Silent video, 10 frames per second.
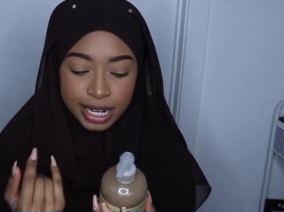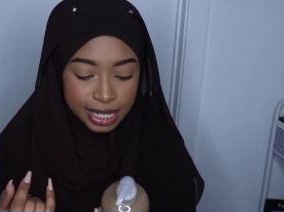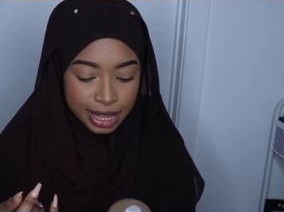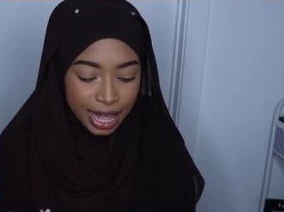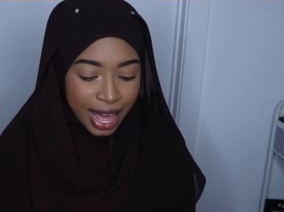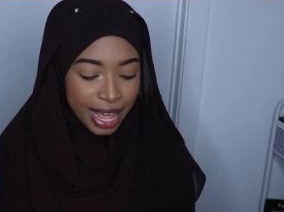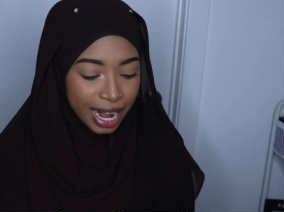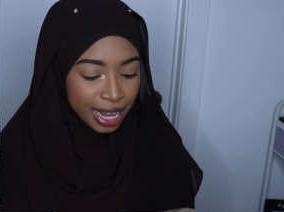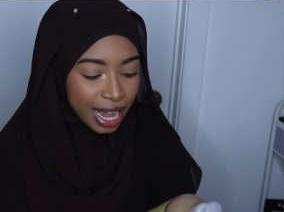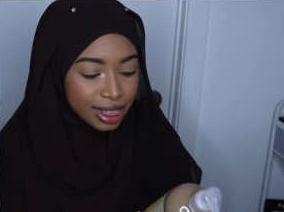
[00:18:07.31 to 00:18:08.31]
I did that,
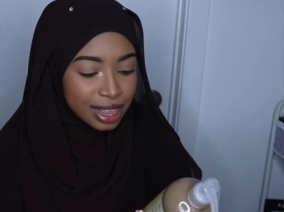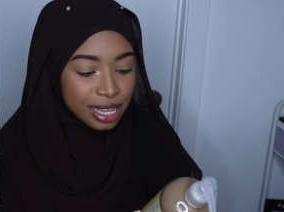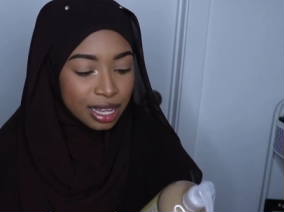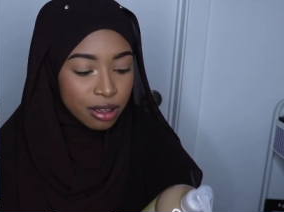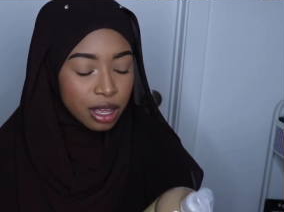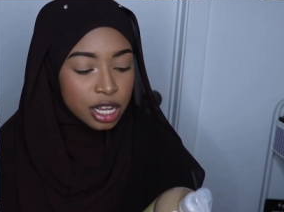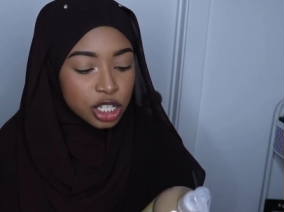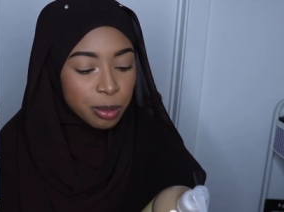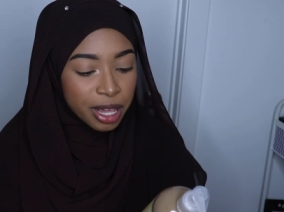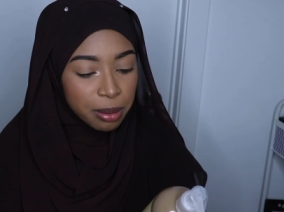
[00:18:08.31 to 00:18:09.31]
and I got the
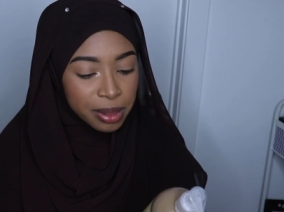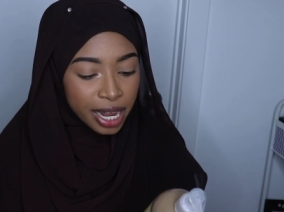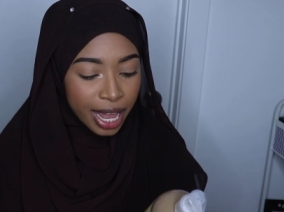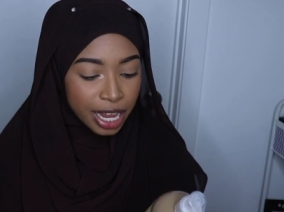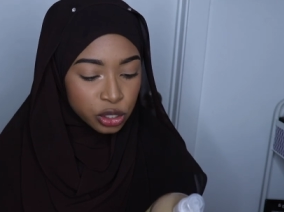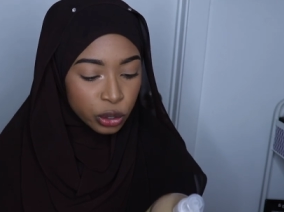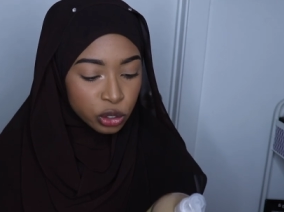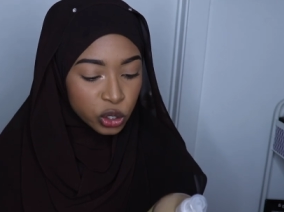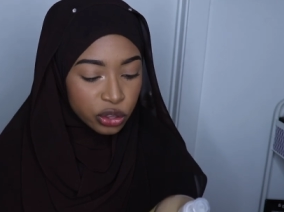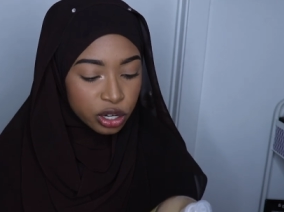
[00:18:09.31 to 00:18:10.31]
Jamaican Black Castor
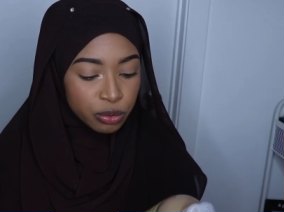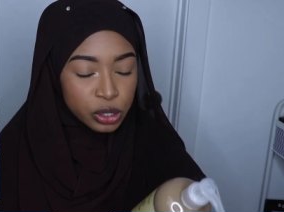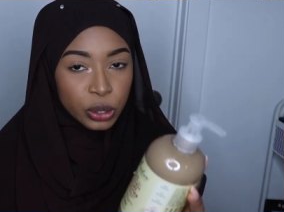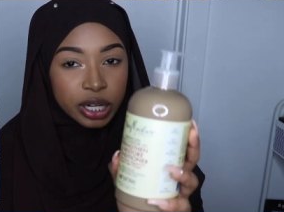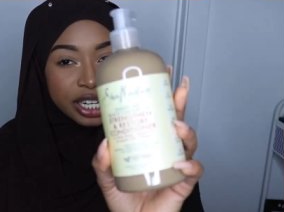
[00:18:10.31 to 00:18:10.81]
Oil Strengthen and Restore